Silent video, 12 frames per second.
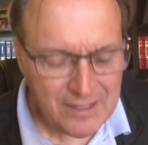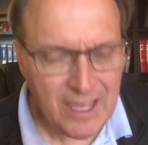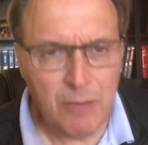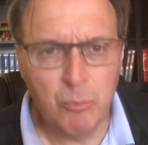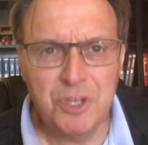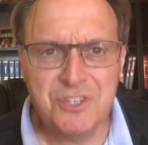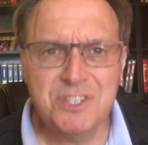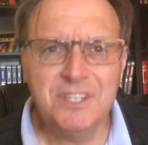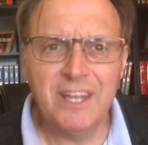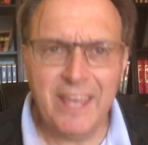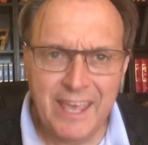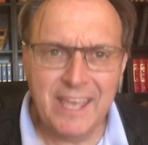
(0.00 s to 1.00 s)
And we see
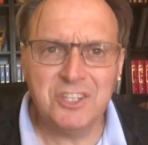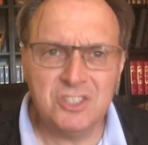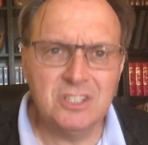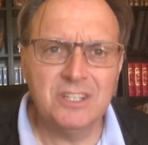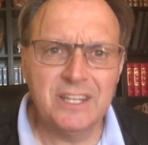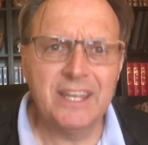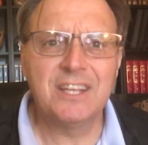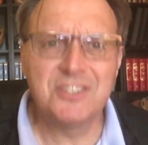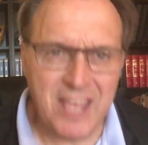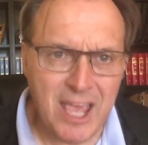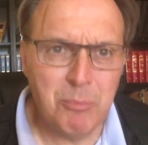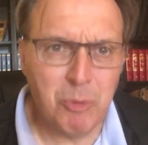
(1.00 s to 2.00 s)
an excellent
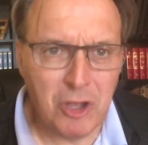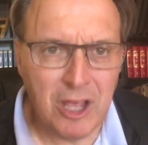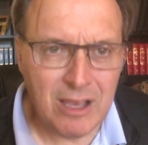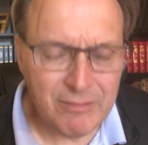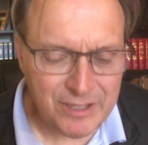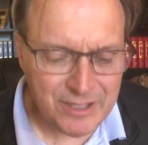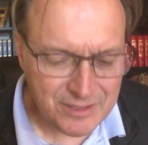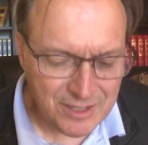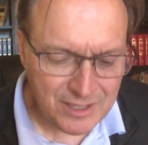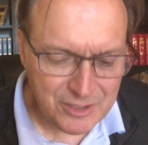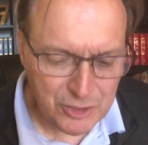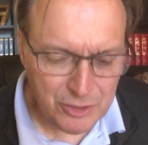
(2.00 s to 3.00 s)
example of it
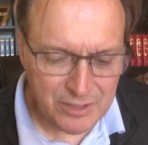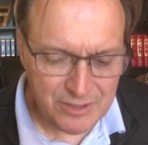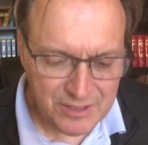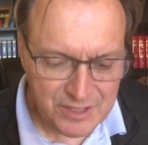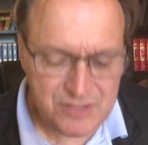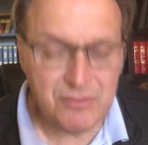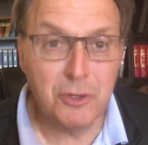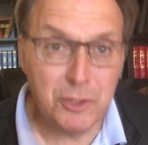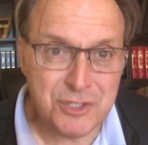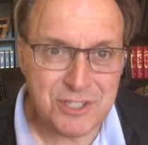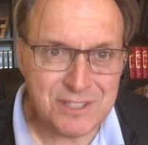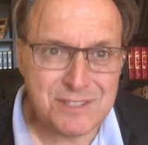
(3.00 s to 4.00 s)
uh, here in these
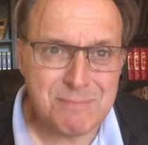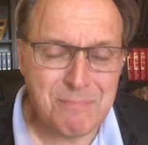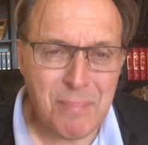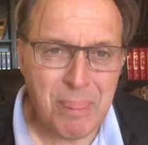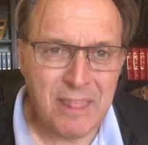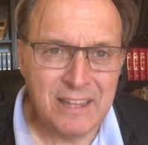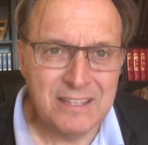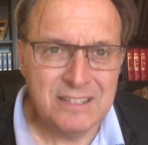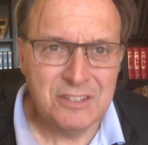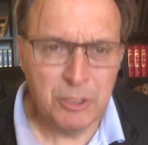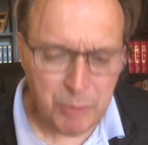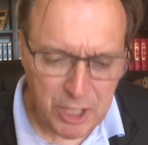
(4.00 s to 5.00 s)
verses.
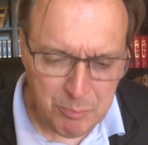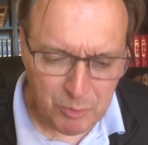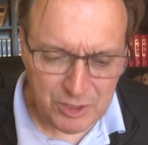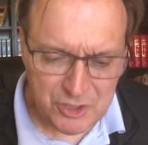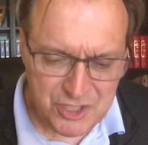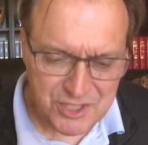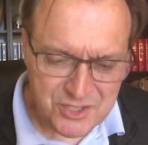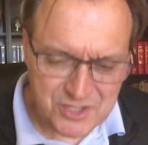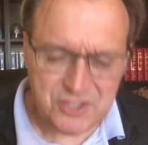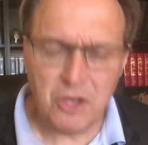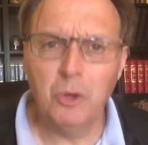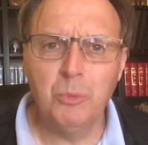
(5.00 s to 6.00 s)
The people in
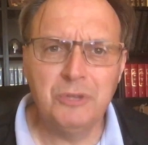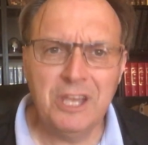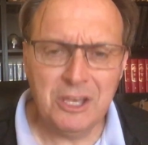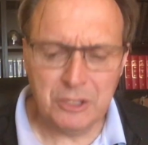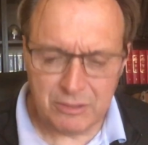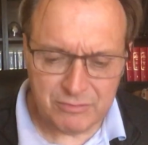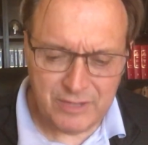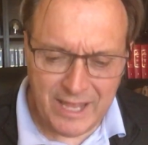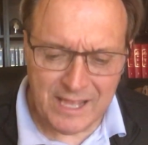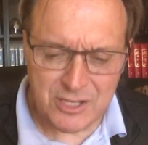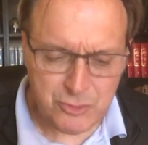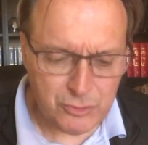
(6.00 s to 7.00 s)
Jesus' hometown of
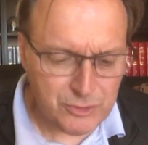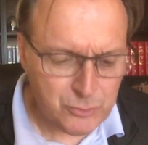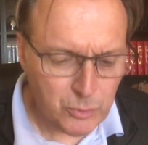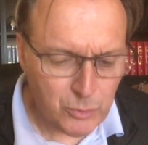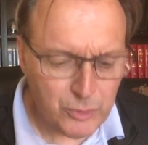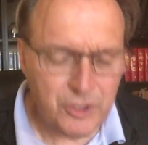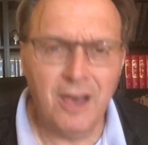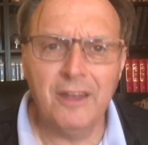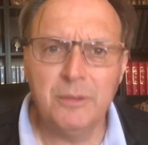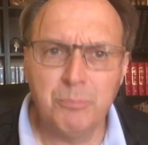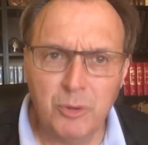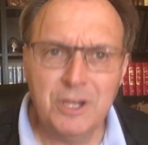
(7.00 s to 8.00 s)
Nazareth were not
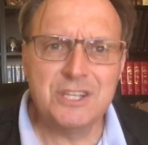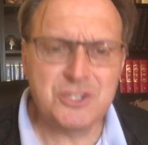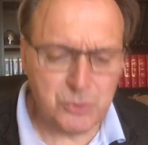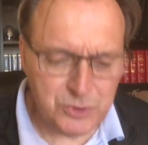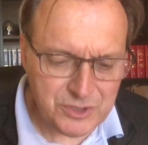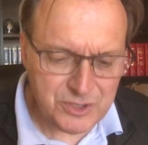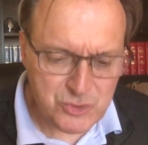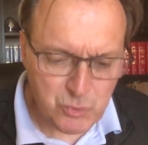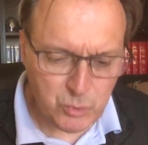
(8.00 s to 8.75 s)
impressed with his